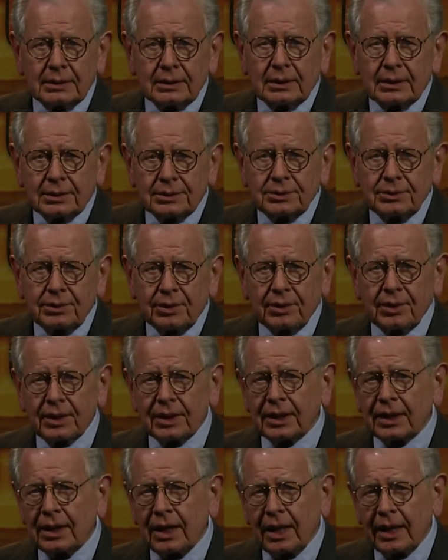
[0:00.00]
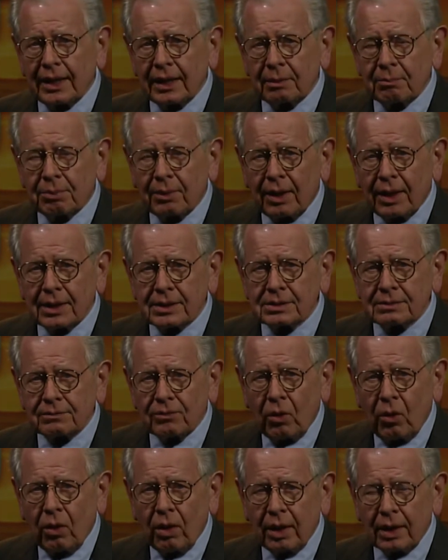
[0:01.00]
due to the declining price of
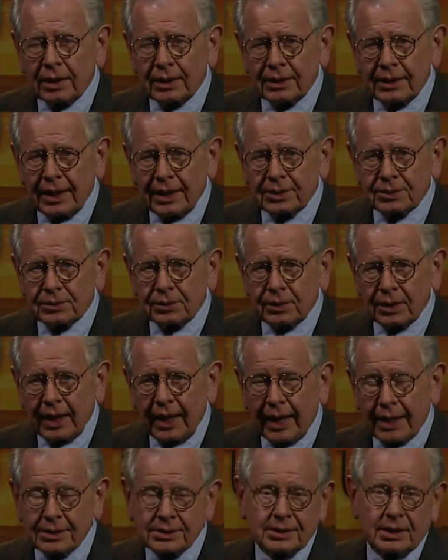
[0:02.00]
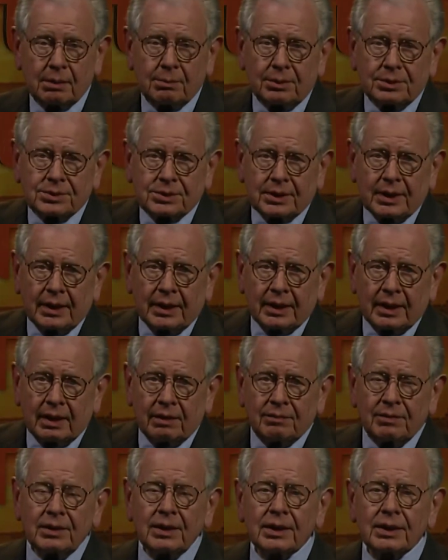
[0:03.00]
oil and natural gas. Some are saying
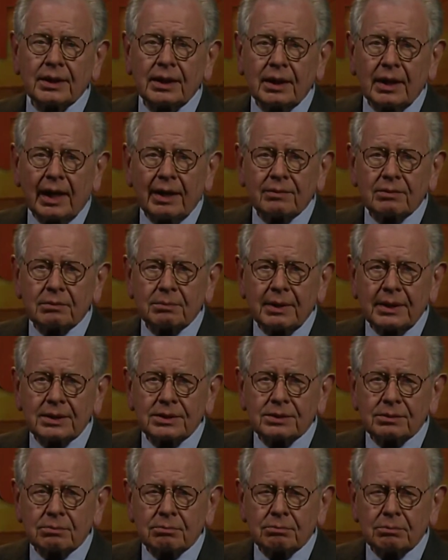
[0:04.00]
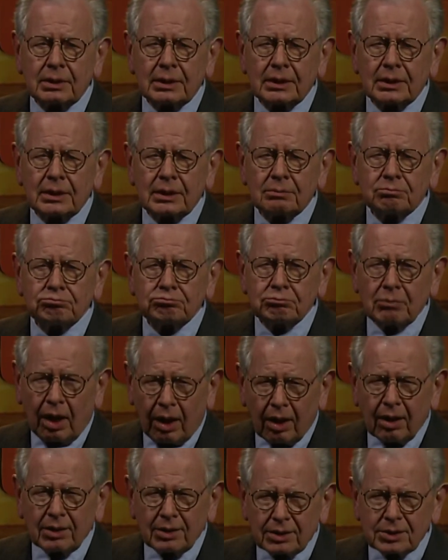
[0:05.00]
even that they'll have to make some
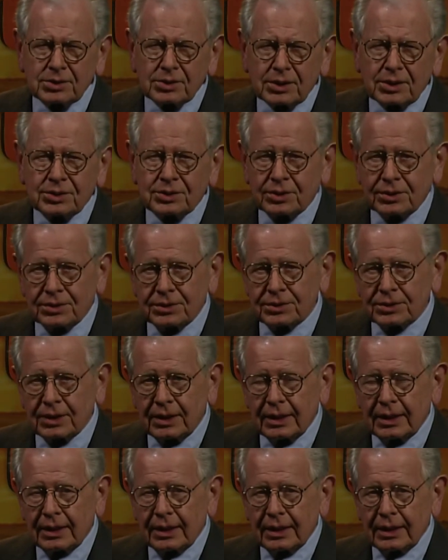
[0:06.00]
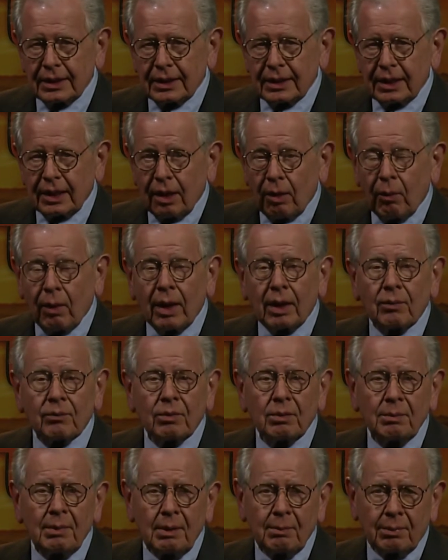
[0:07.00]
hard decisions. Well,
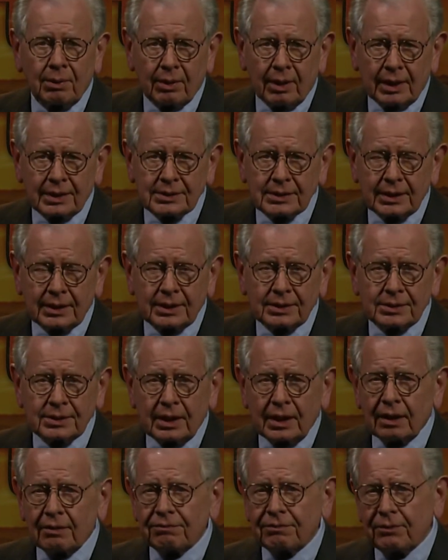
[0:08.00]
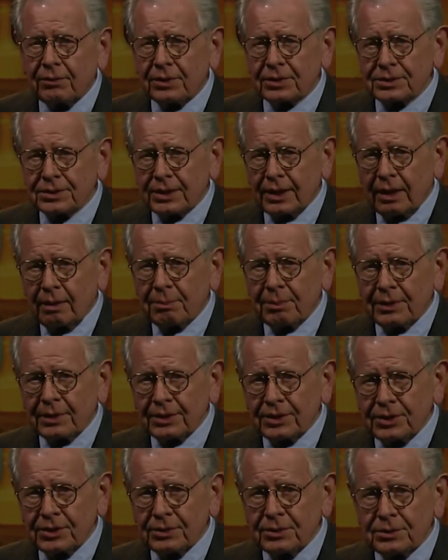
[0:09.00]
remember I said there's a lot of Forrest Gump in the
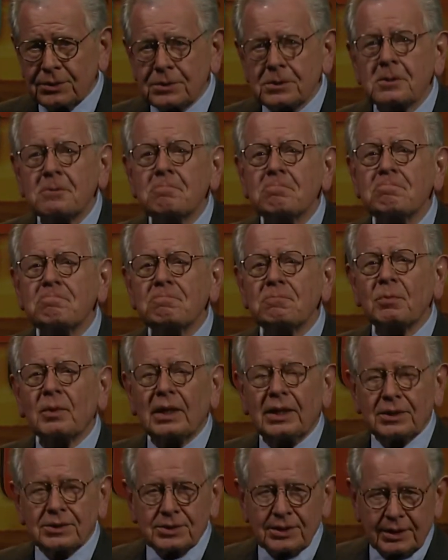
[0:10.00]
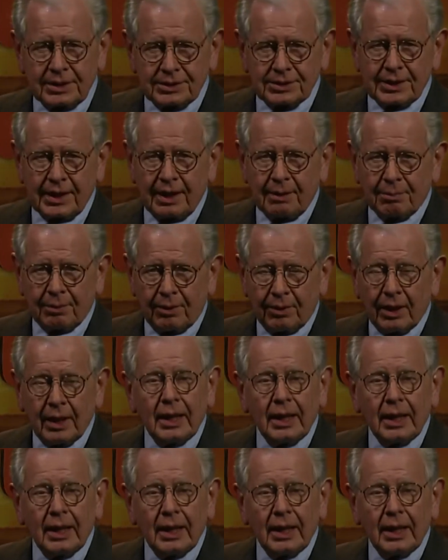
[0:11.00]
news? Here's an example.